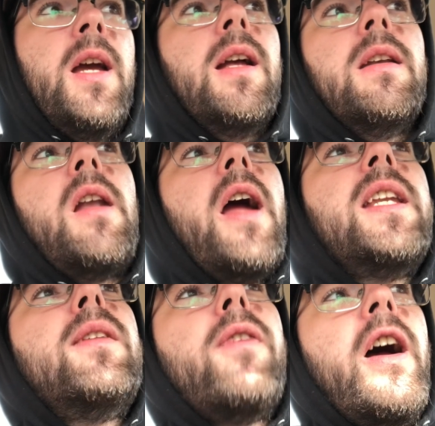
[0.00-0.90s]

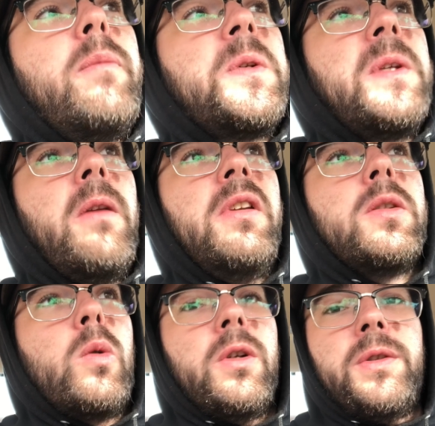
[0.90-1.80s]
95% of these
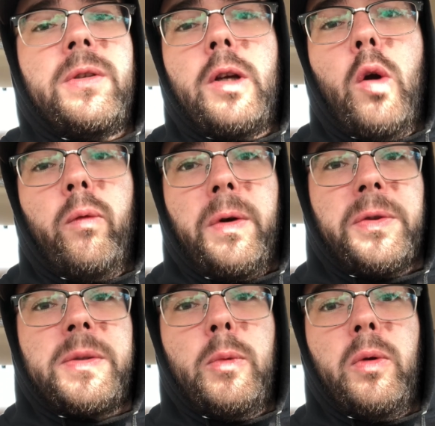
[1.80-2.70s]
orders go real
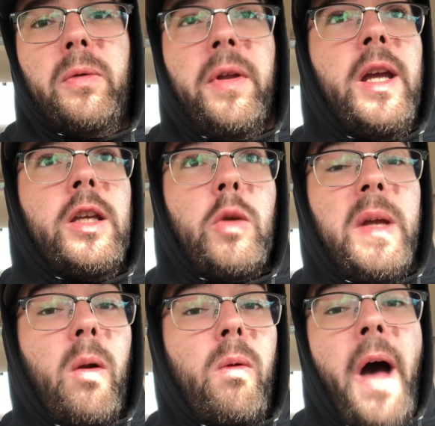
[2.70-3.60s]
smooth. You meet
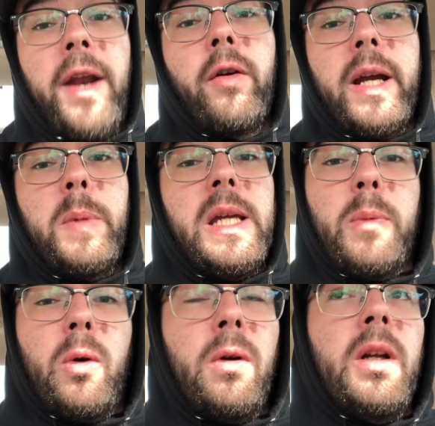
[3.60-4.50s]
a lot of great
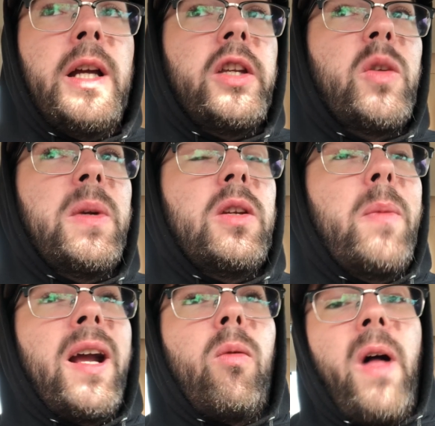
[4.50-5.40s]
people. You
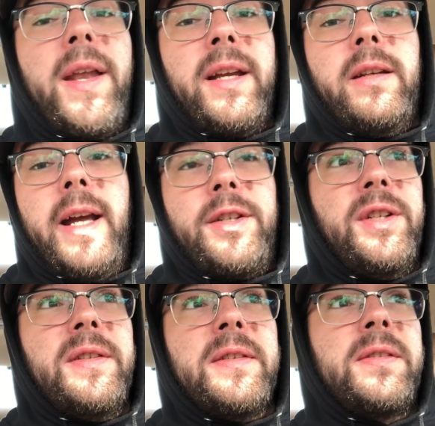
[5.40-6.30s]
make a lot of
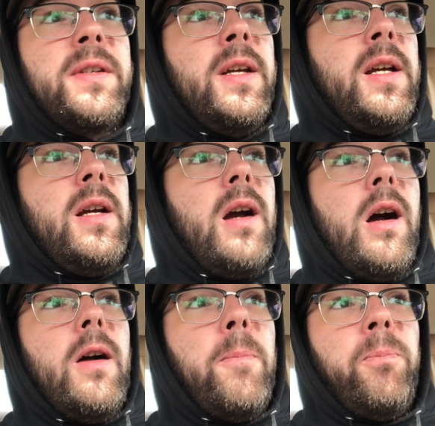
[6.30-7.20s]
connections.
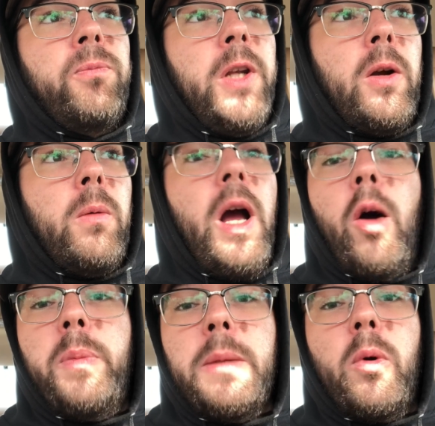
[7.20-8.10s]

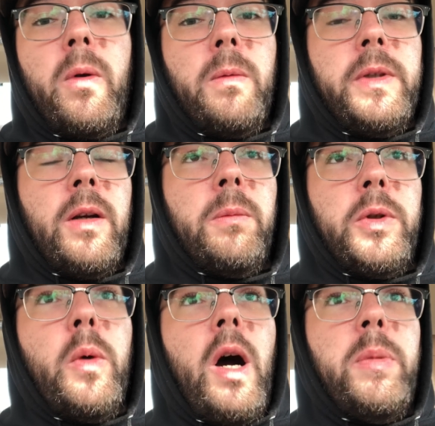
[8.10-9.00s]
Help people,
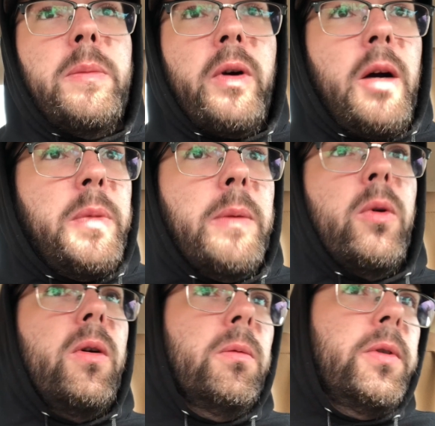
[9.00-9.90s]
you help
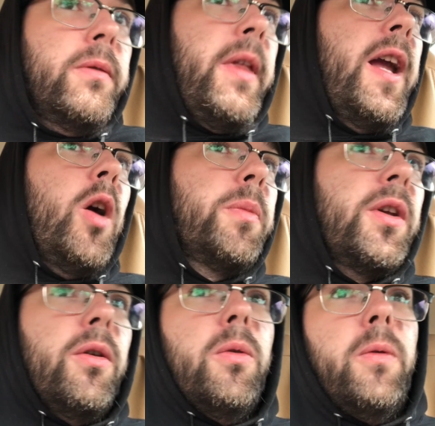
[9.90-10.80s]
people, they help
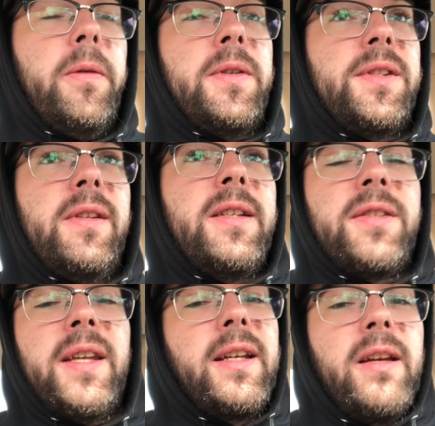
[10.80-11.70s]
you. It's
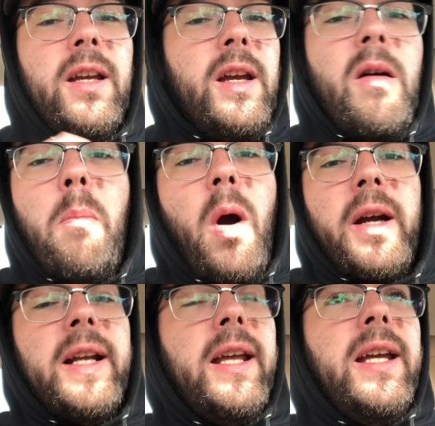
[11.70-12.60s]
like
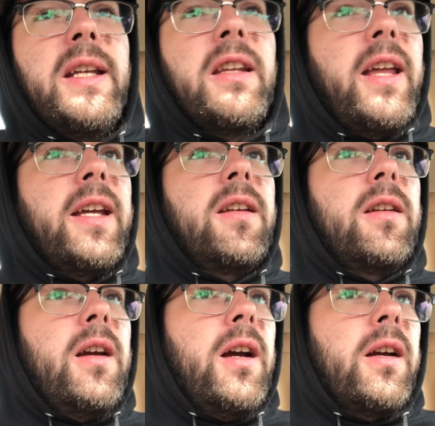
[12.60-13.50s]
marketing and like
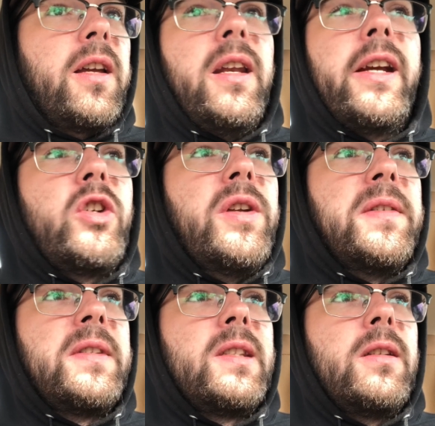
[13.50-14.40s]

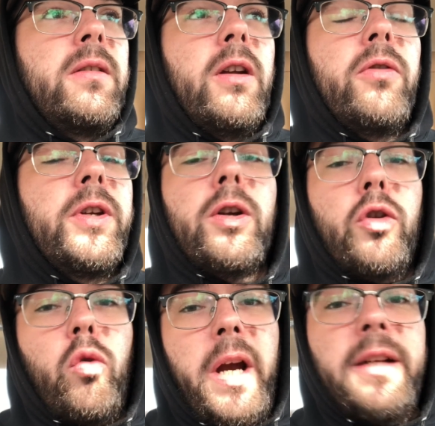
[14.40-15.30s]
connections, they're your
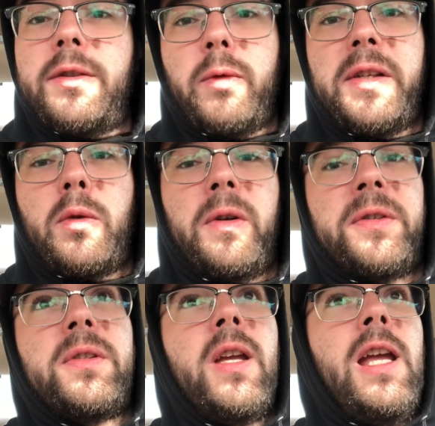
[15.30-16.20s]
greatest
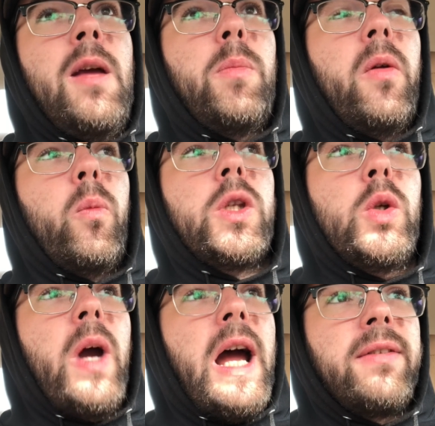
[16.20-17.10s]
resource. But when you have